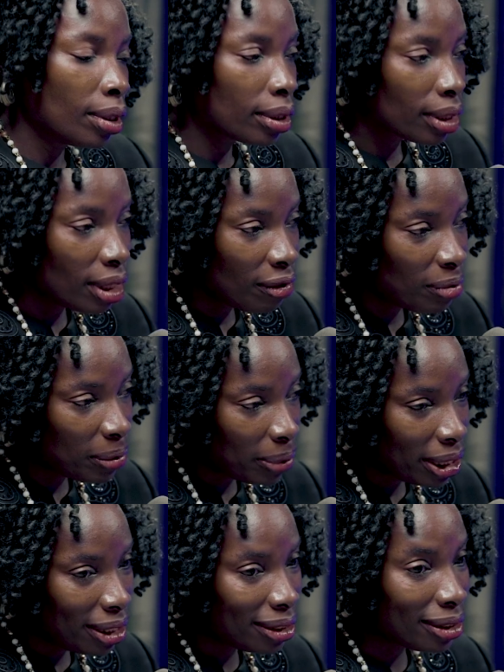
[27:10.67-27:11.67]
Government
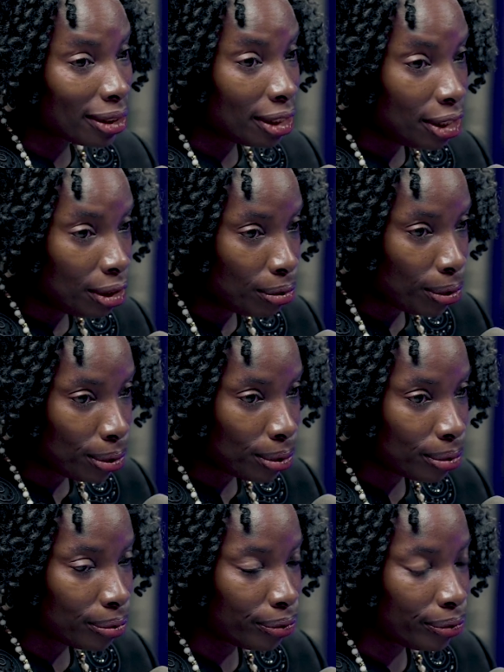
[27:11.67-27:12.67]
plays a key
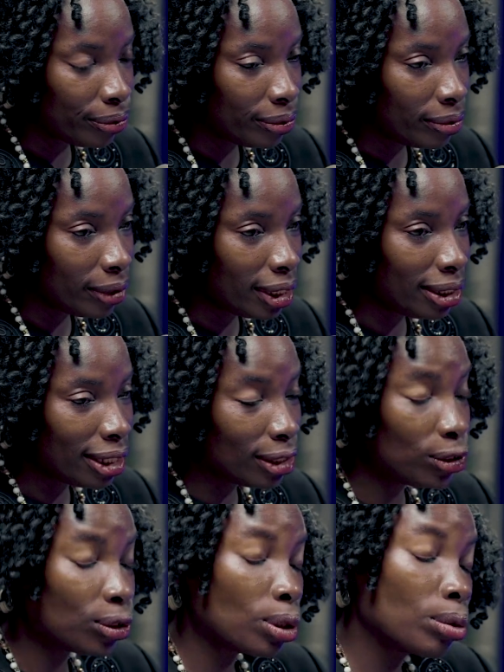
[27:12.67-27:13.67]
role in
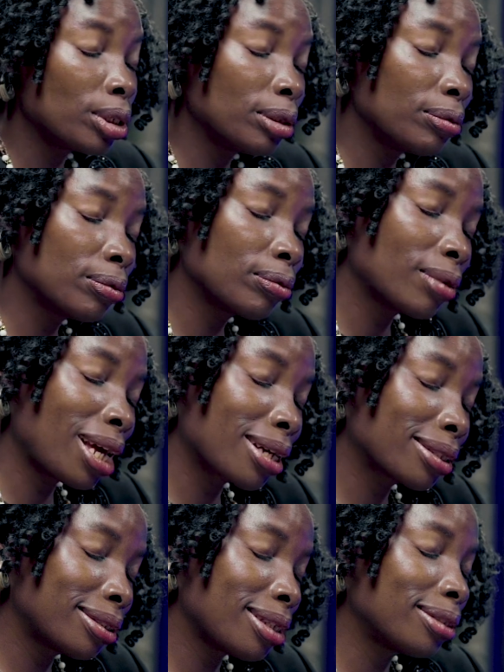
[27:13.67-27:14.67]
ensuring
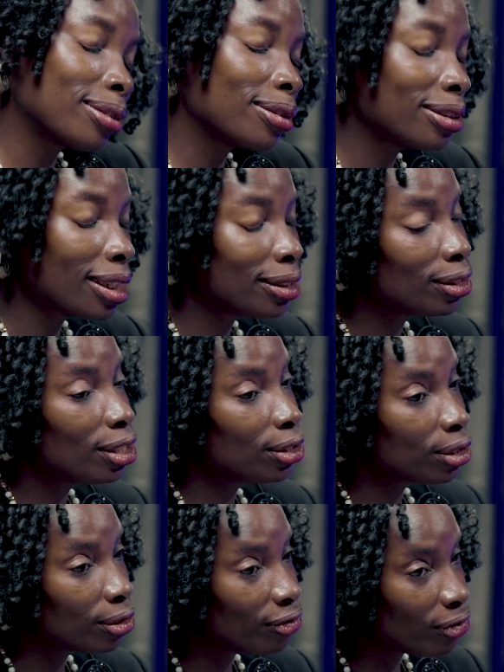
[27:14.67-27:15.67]
access to
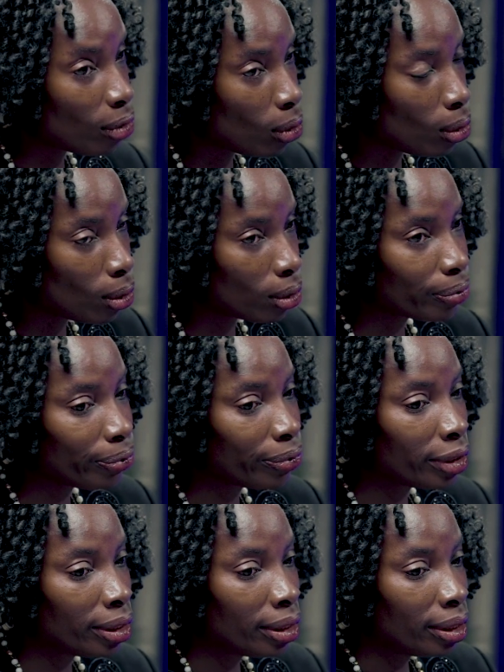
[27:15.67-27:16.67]
sanitation for all.
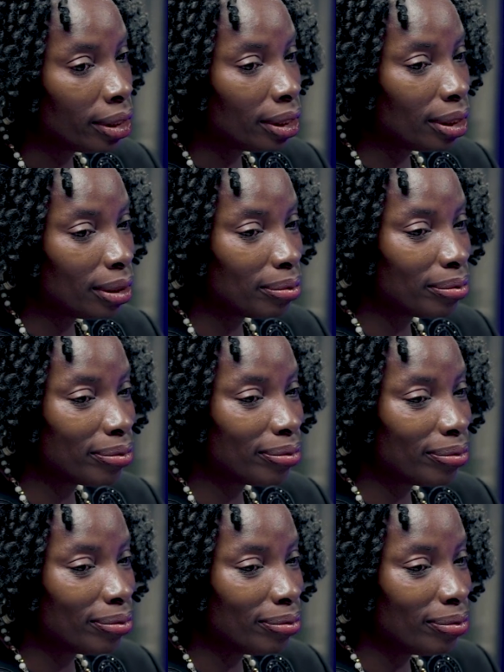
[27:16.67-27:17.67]

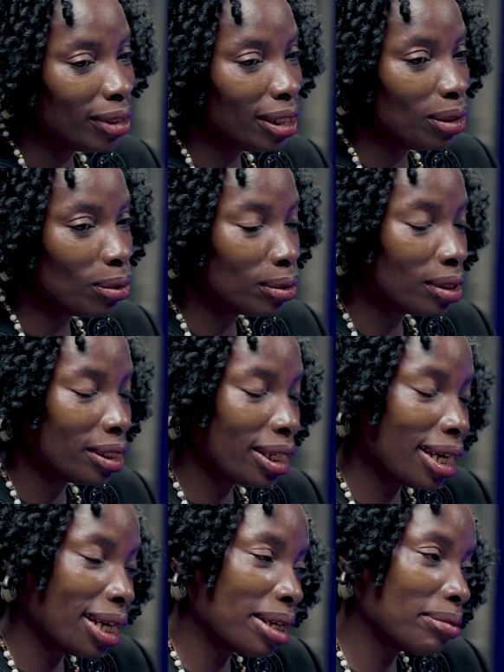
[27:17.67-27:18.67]
They hold the
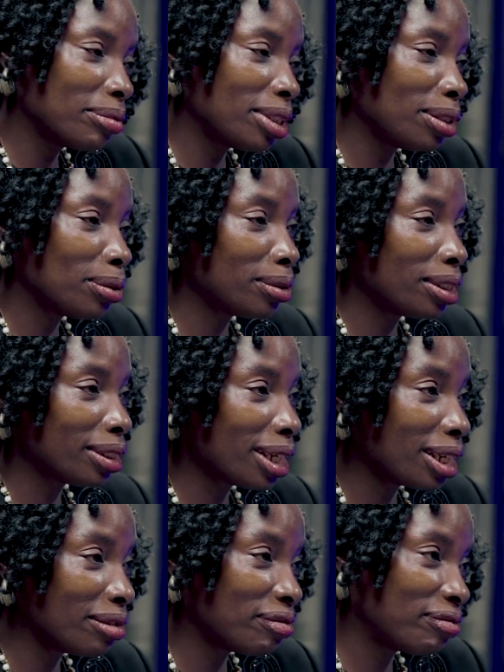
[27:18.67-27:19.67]
yam, they hold the
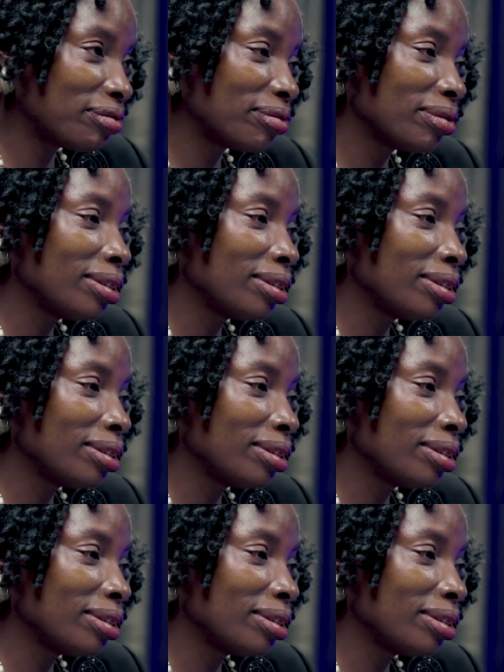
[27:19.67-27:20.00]
knife,